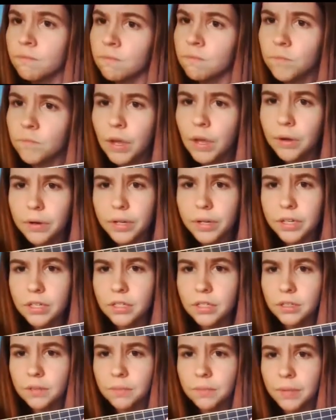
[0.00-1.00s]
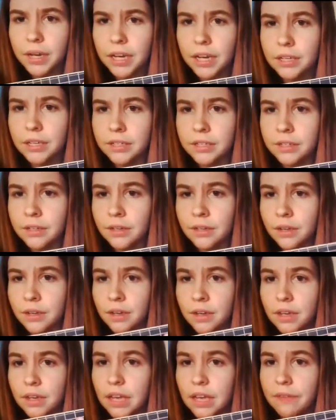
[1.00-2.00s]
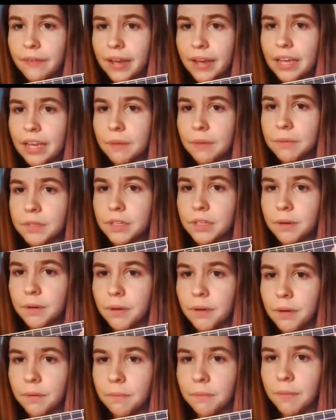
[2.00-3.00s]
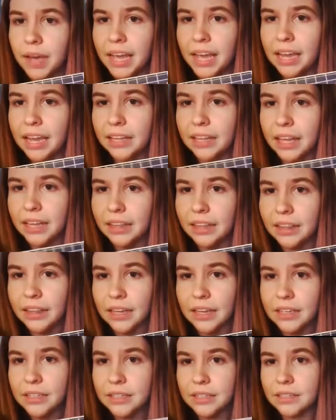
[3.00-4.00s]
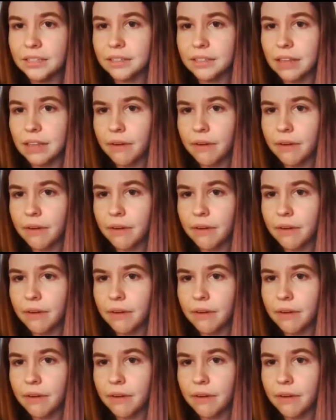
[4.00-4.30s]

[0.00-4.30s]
Notice, because if I kept my hand like this,